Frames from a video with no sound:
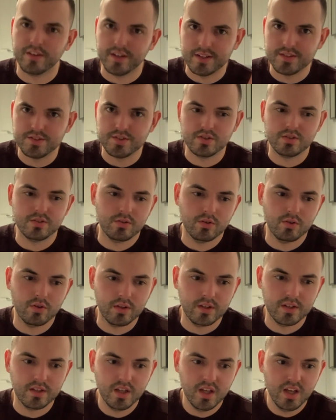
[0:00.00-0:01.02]
I guess you could
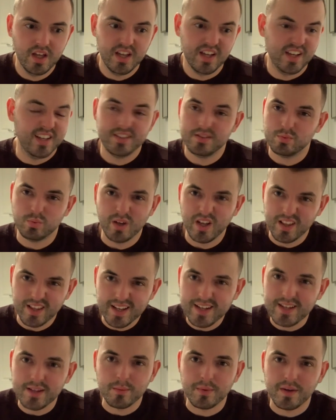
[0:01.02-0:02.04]
call it, as well
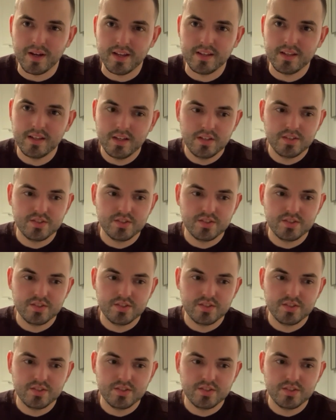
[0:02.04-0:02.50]
anyway.